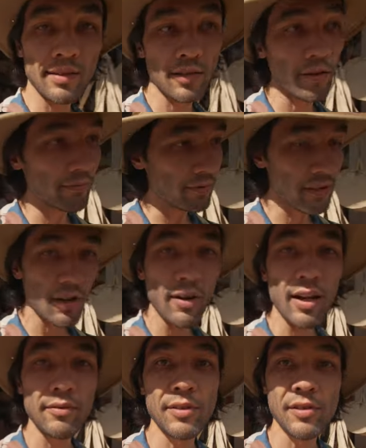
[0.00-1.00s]
So let's go
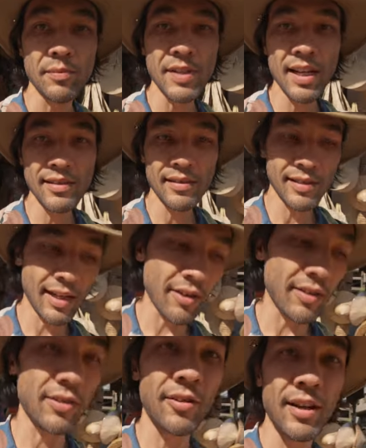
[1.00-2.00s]
out, do some tests, and see how
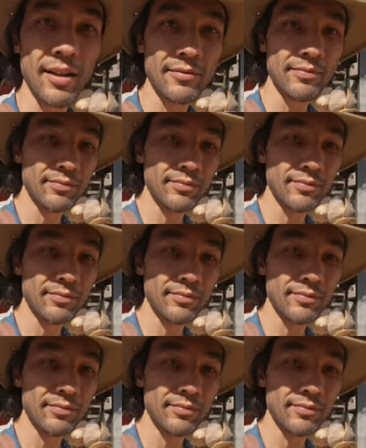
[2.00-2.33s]
they turn out.